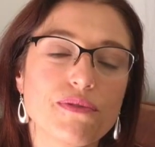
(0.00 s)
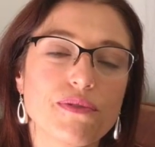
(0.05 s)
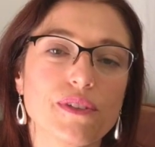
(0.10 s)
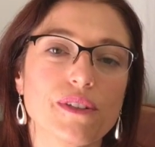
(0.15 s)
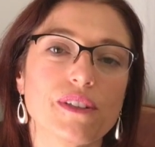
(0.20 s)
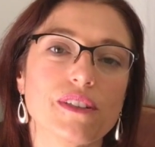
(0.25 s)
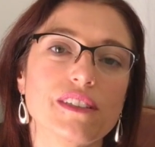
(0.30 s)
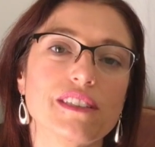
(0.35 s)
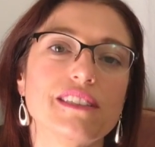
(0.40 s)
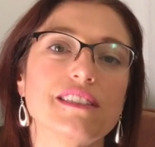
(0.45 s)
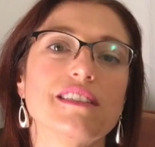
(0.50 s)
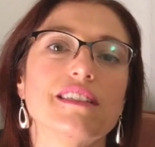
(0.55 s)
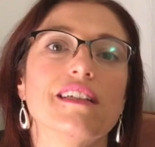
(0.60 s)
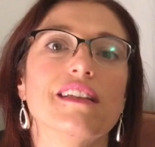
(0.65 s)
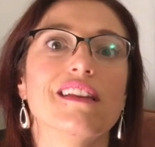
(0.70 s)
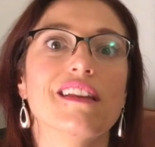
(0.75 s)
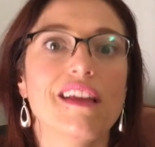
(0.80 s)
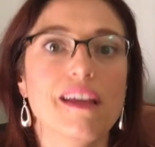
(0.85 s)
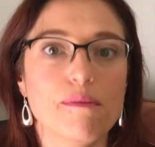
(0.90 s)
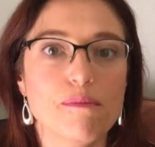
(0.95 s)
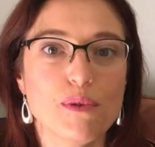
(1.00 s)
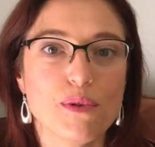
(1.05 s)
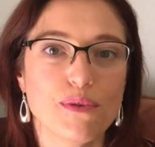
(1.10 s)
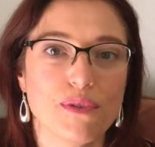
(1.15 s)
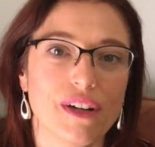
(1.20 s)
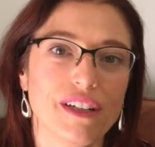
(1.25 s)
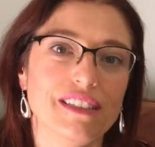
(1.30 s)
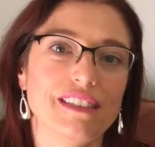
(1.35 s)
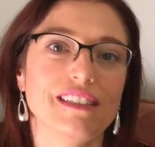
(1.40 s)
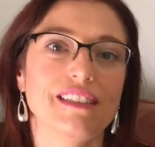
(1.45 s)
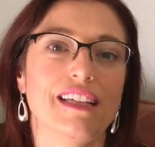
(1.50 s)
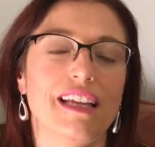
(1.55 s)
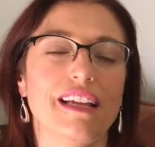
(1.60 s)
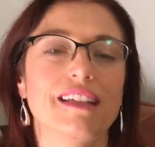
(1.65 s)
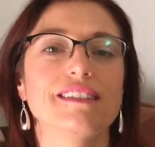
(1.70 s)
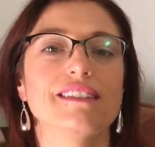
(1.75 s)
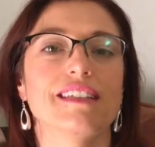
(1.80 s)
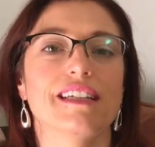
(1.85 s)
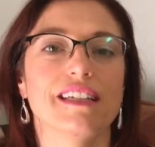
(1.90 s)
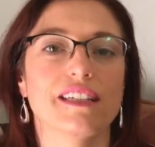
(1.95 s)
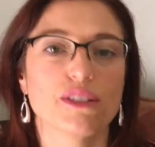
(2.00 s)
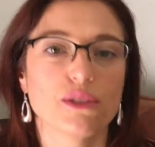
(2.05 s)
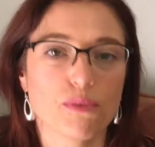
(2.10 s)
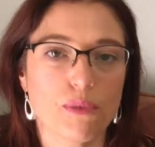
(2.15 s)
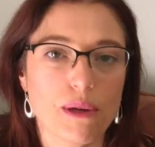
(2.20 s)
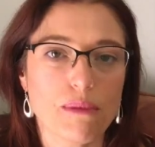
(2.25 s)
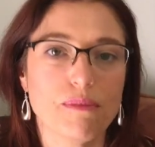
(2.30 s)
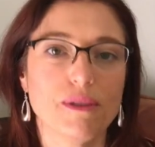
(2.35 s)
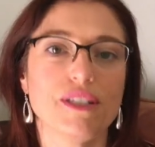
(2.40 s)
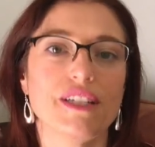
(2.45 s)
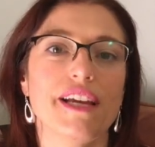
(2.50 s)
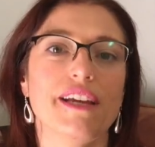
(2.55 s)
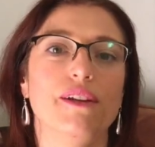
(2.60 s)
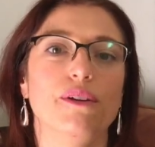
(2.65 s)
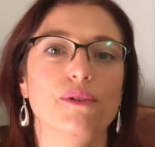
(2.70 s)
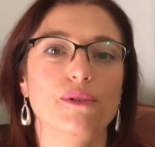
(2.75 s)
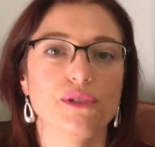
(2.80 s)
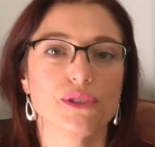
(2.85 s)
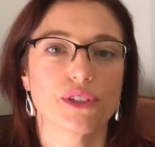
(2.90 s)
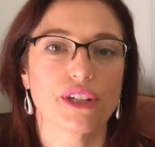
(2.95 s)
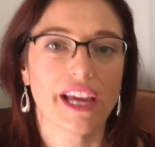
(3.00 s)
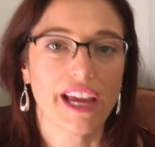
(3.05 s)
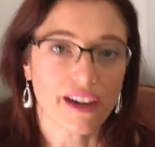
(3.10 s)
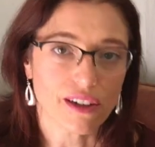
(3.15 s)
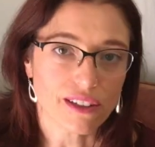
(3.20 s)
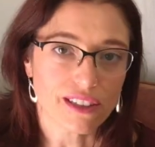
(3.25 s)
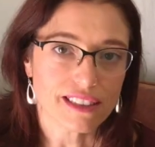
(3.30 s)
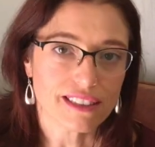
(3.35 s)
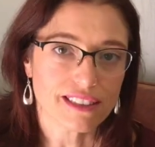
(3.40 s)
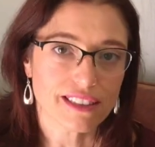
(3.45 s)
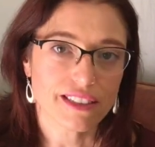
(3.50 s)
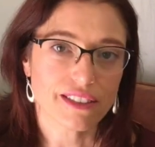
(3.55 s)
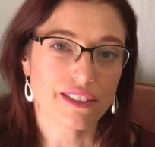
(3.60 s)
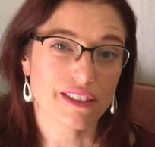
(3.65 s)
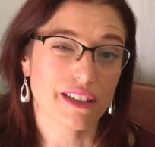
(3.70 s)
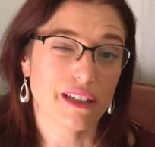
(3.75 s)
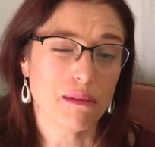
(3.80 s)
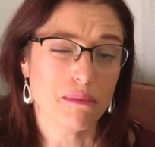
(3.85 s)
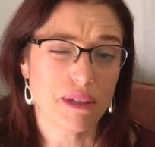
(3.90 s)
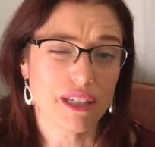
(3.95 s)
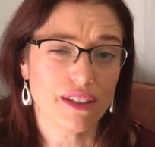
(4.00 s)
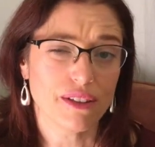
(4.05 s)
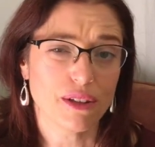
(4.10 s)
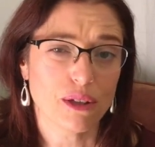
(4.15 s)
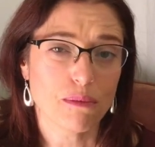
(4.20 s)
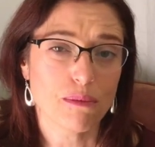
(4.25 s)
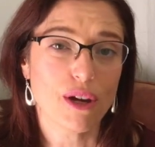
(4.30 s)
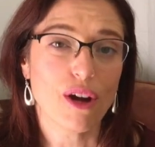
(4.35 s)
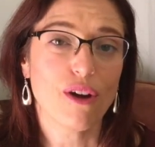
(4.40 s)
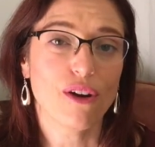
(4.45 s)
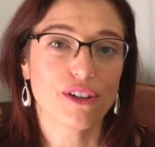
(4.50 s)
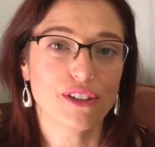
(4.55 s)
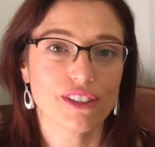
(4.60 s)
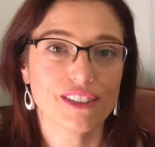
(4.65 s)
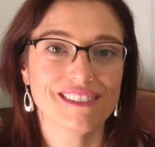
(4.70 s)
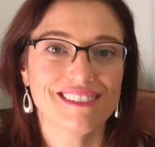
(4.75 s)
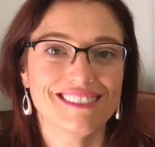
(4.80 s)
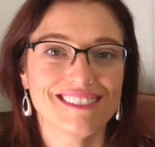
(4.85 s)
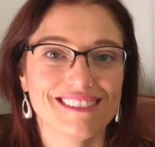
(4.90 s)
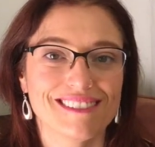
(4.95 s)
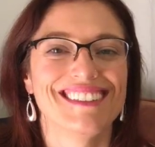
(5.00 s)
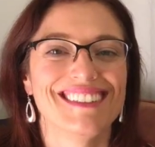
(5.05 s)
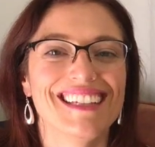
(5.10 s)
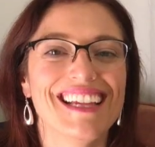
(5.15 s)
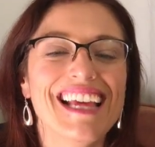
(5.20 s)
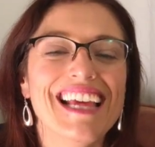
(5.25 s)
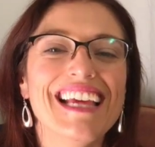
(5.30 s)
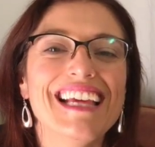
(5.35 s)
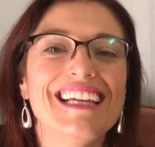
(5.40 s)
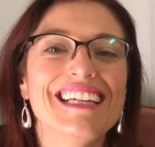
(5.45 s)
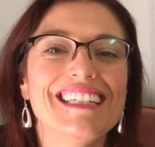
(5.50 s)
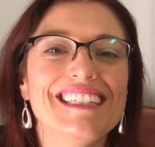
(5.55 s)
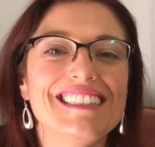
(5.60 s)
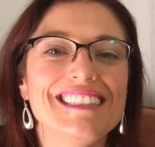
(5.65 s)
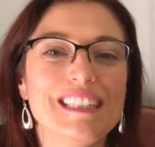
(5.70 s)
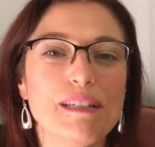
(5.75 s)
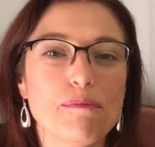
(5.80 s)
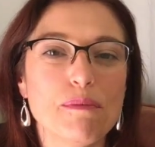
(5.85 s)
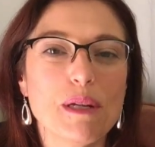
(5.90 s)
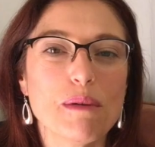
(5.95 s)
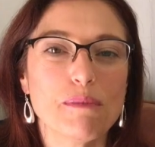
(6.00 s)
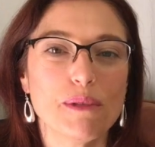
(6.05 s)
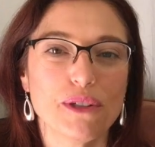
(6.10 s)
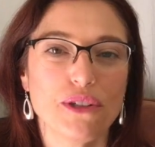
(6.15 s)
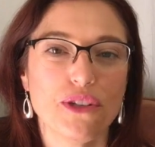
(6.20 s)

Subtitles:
first, and then move on to things like sweet potatoes or carrots that are going to be a little bit harder. Tip number